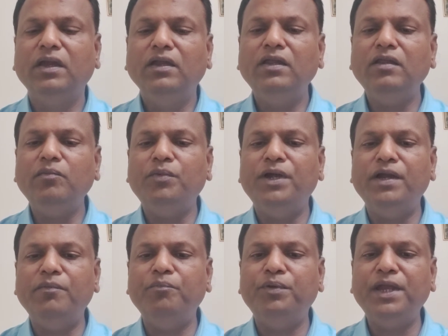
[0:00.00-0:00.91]
This
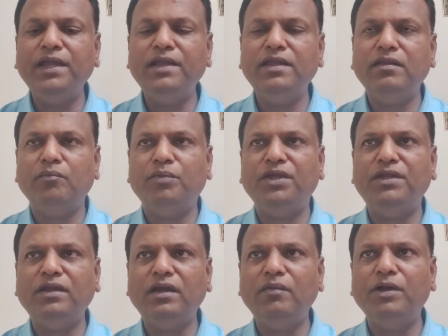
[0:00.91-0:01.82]
midbrain is
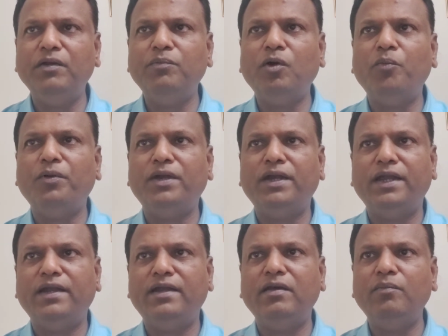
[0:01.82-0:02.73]
basically made up of
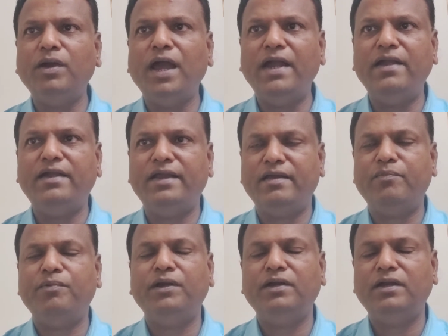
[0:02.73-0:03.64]
tectum and
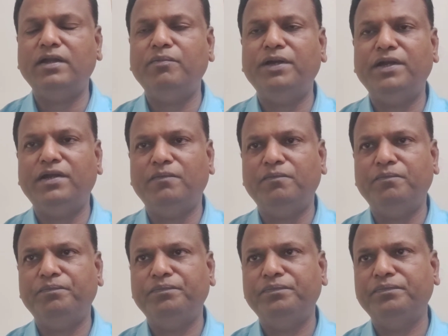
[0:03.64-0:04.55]
tegmentum.
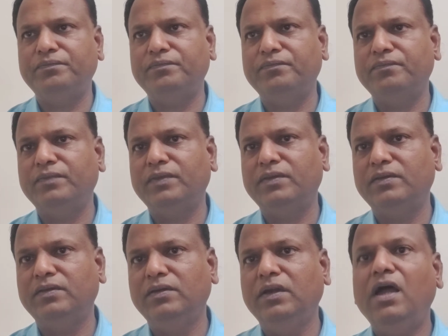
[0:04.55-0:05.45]

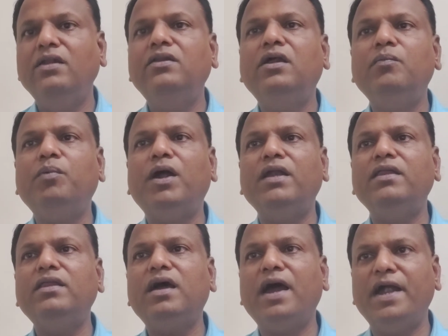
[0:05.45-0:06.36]
And third part
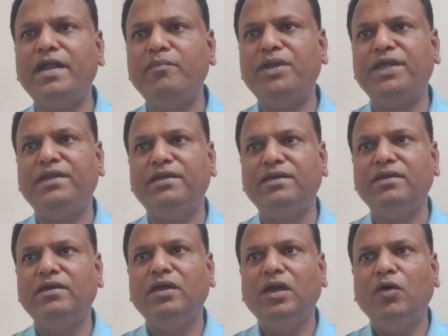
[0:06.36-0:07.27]
is the hindbrain,
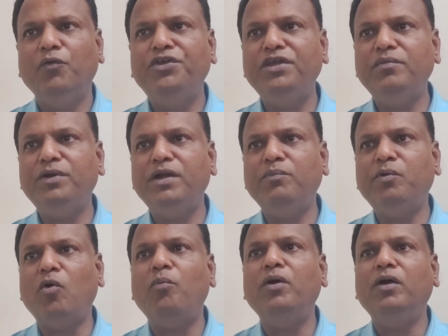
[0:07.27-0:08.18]
which is made up
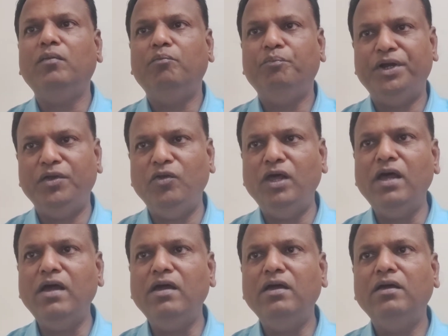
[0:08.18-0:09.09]
of
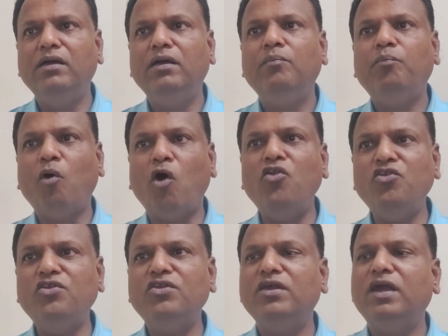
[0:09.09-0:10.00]
medulla,
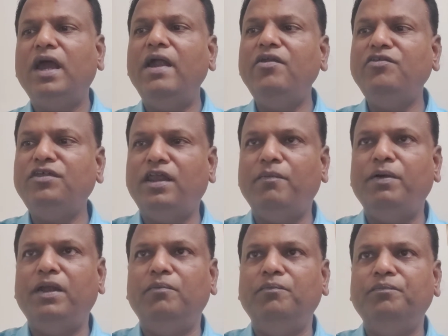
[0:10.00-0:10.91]
pons, and
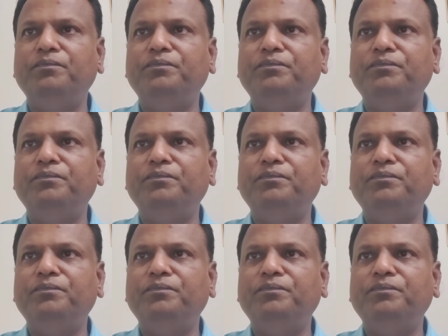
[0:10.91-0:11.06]
cerebellum.